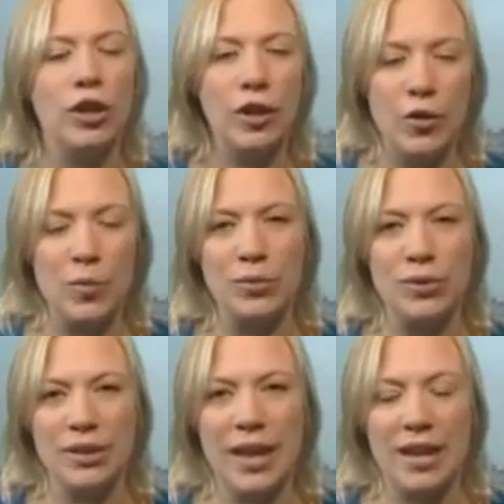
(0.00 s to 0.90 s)
a global
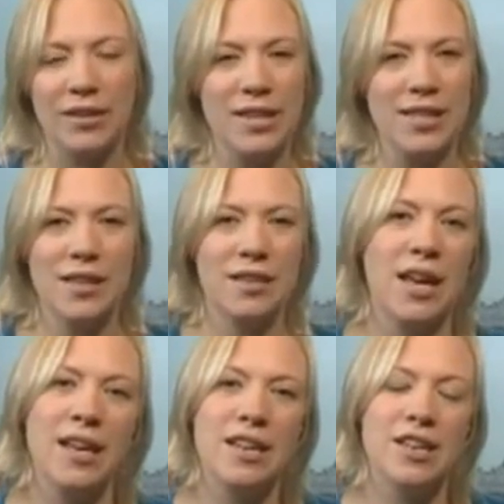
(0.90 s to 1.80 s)
scale. They say that
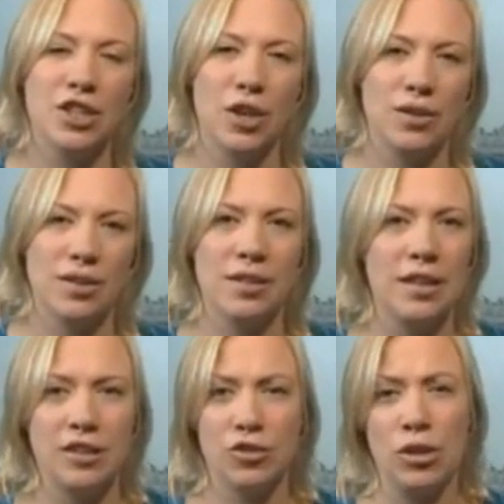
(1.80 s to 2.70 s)
10 years ago, this is an
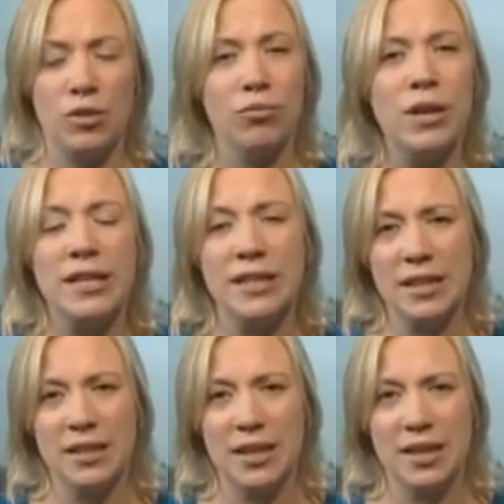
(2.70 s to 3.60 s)
industry that really
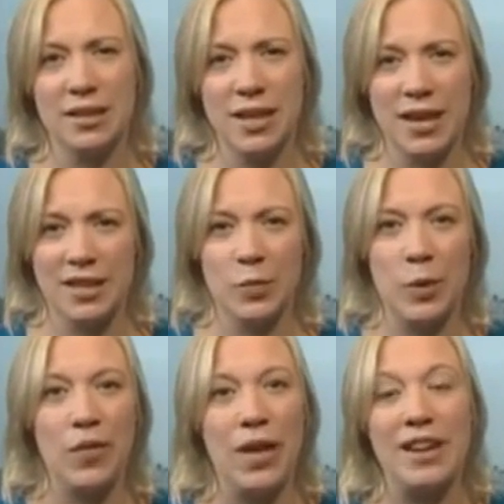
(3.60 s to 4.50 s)
didn't exist,
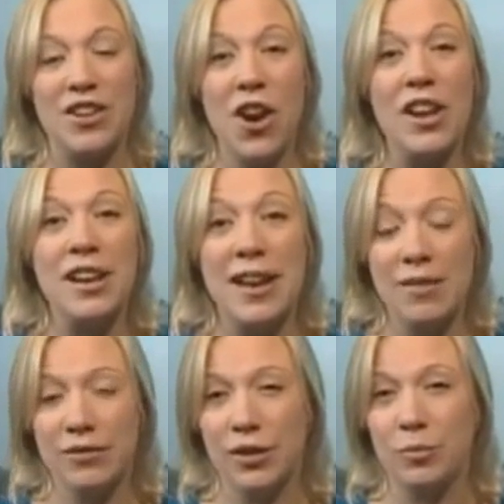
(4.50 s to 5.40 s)
but that
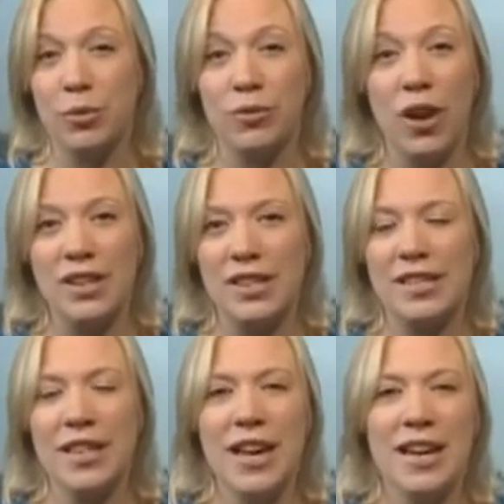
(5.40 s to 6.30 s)
9-11
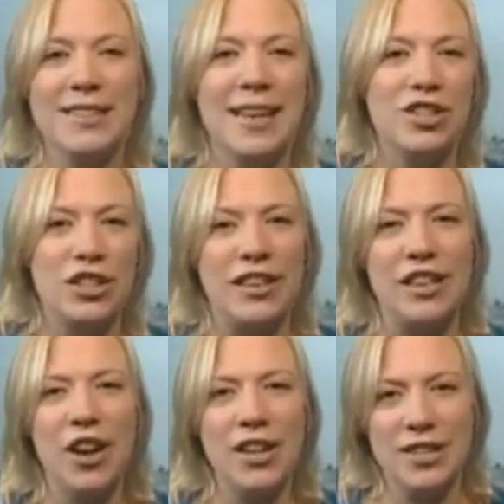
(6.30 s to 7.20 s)
provided essentially a
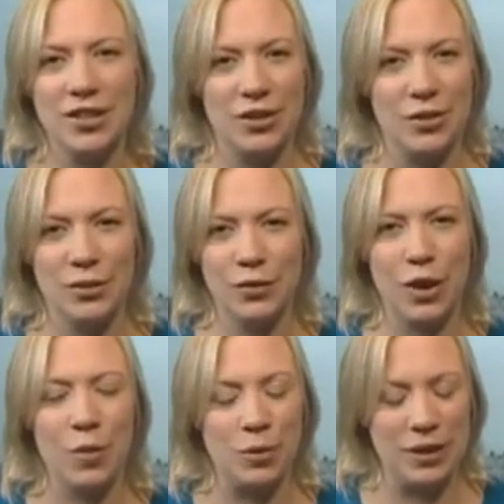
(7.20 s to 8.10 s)
license for
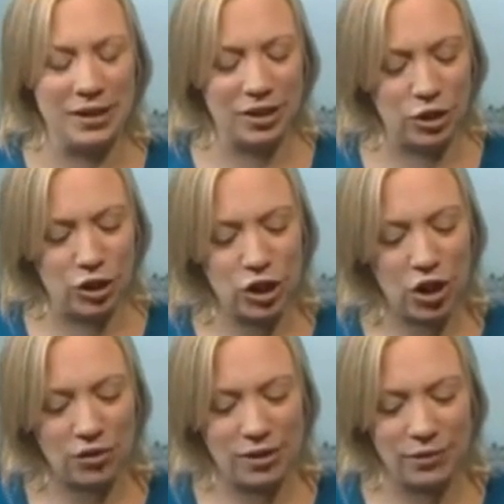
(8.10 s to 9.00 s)
companies to
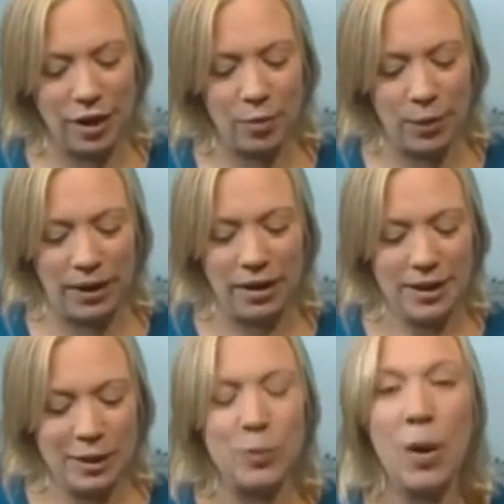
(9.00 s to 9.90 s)
start developing
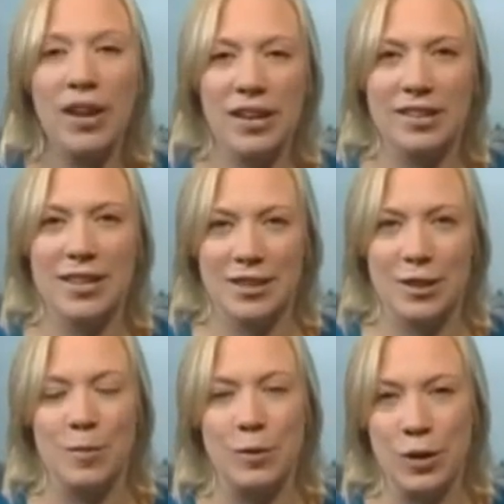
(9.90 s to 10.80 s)
spying
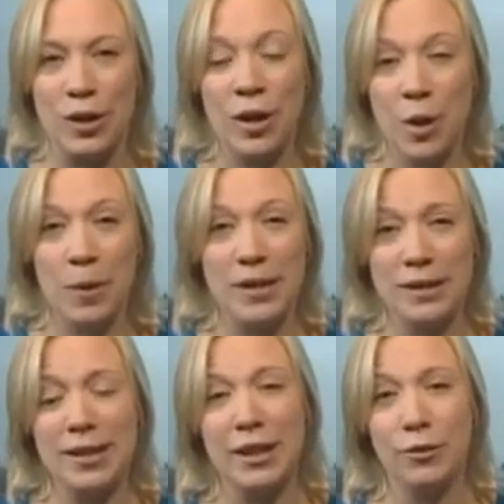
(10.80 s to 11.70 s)
systems that
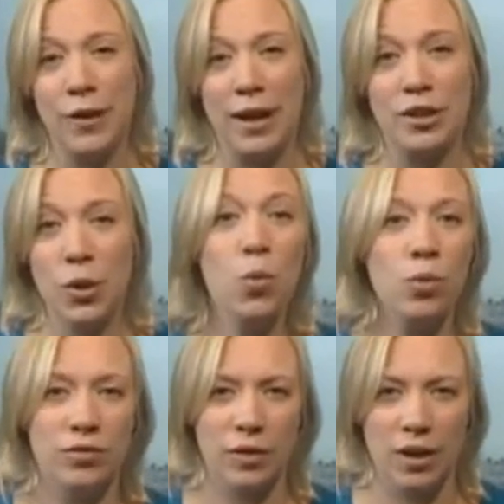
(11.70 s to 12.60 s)
basically affect
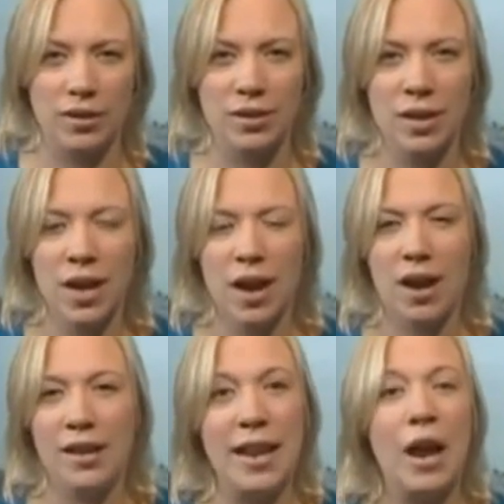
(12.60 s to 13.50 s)
all of us.
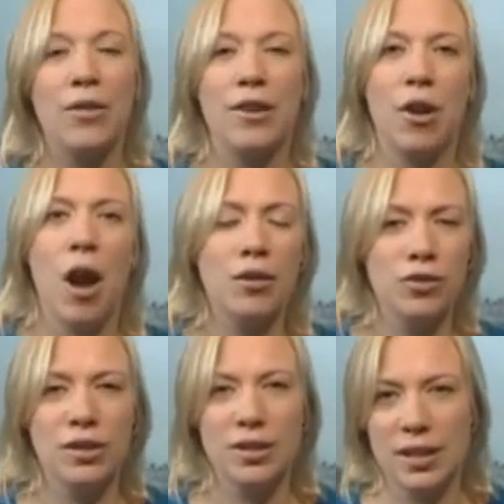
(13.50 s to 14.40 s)
Uh, and now there are
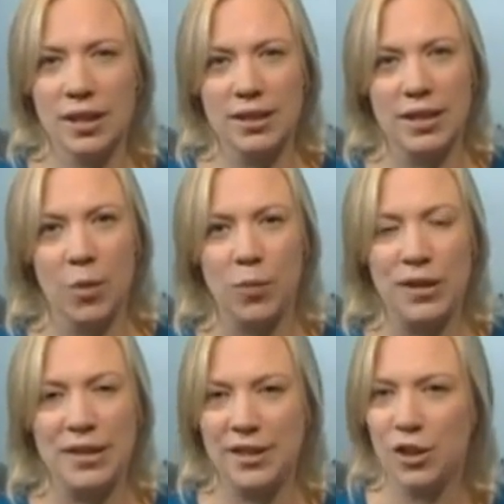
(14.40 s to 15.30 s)
160
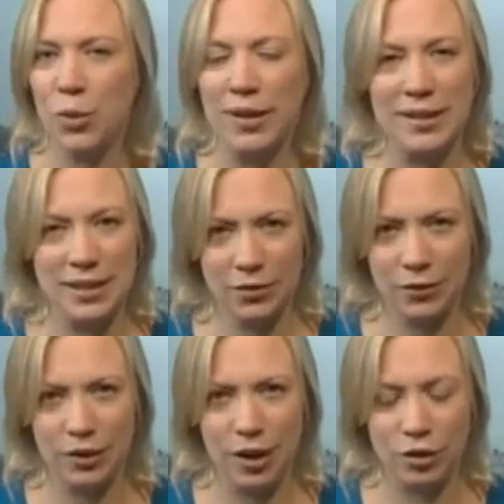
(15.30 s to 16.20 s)
companies in 20
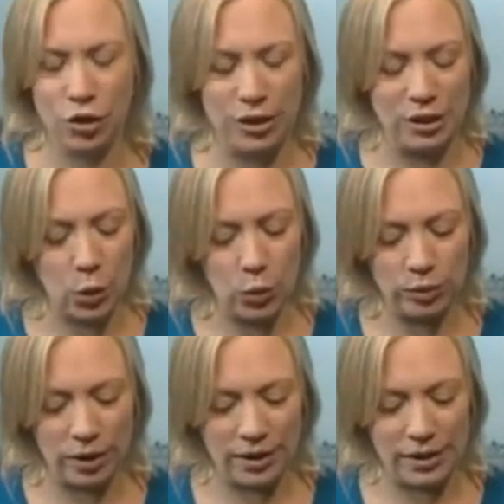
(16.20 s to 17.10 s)
different countries
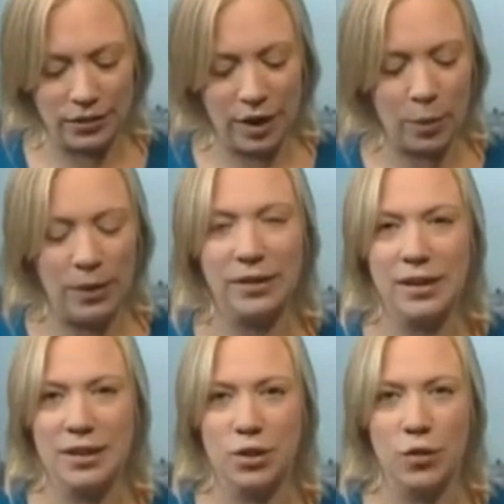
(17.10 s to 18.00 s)
all uh, developing this